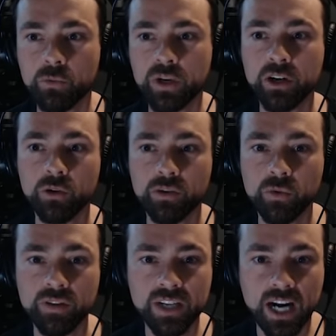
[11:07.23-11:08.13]
We know that
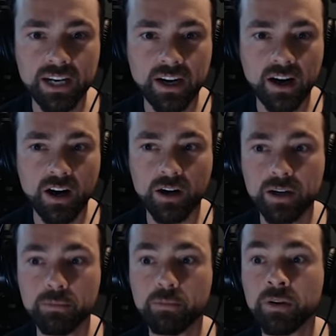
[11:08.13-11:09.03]
we've got
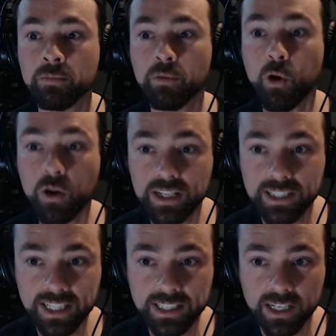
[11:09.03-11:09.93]
our
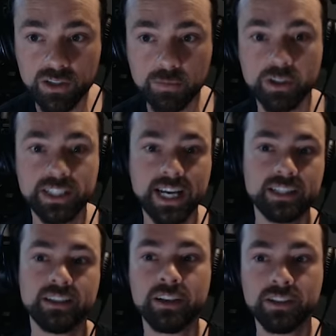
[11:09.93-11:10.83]
important details
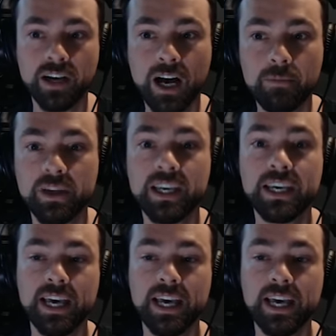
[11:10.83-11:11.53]
protected on top